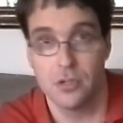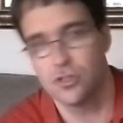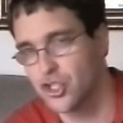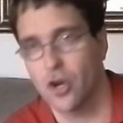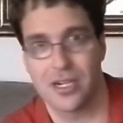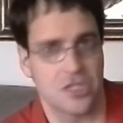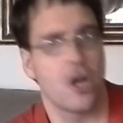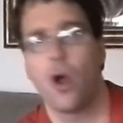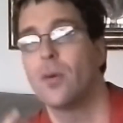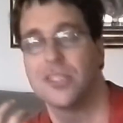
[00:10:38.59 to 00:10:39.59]
Sure, it's
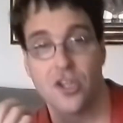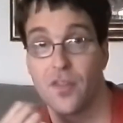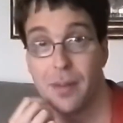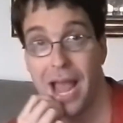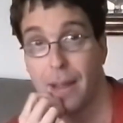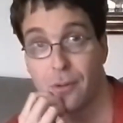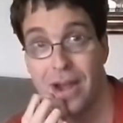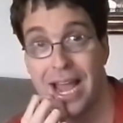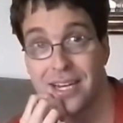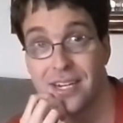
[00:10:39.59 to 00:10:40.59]
not always good to be
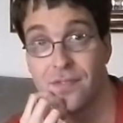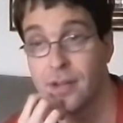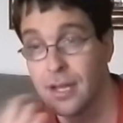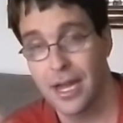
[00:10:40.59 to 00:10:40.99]
hyperactive,